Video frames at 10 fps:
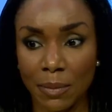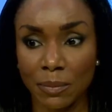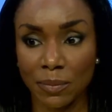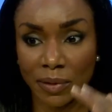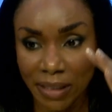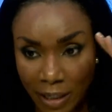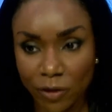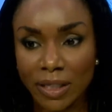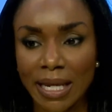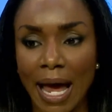
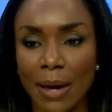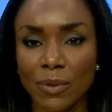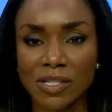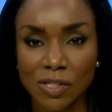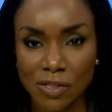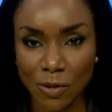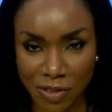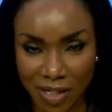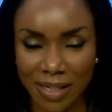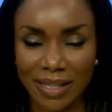Literally, I was so
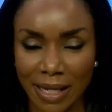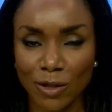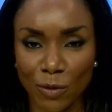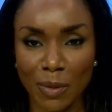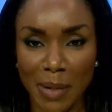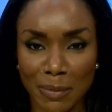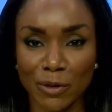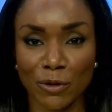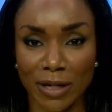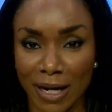stunned that you remember
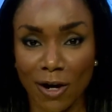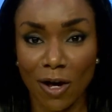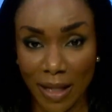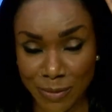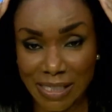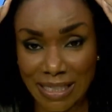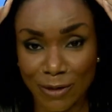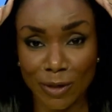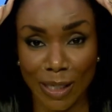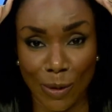during our call, I was
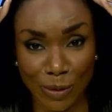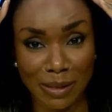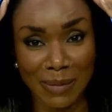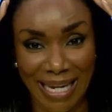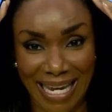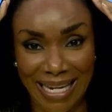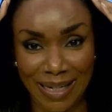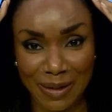literally holding my head